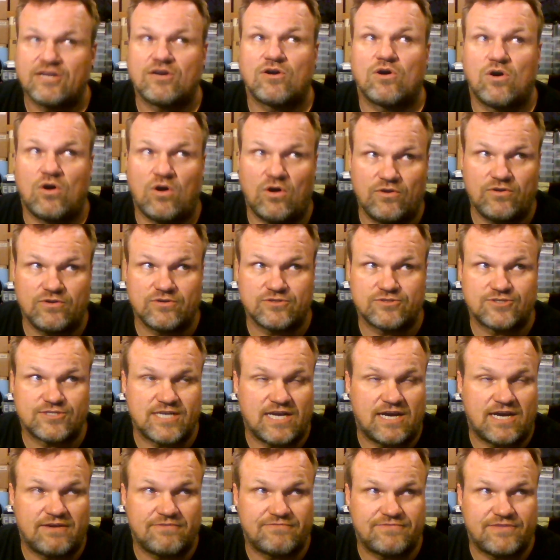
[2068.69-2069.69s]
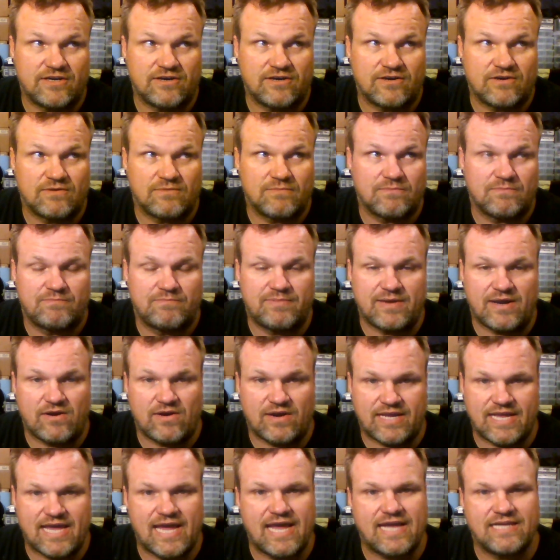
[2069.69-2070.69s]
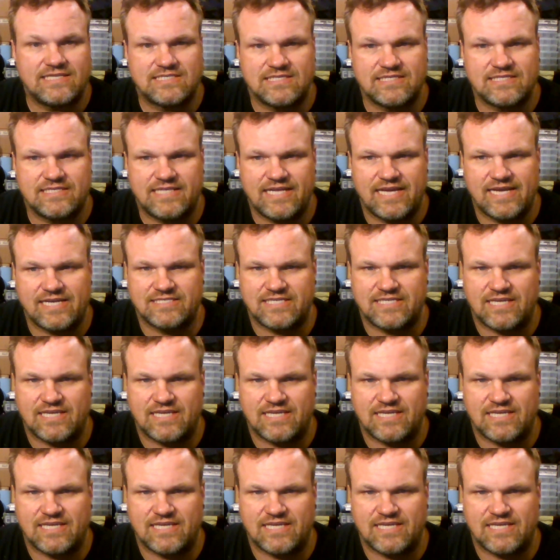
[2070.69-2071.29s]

older stuff, their barricades and things,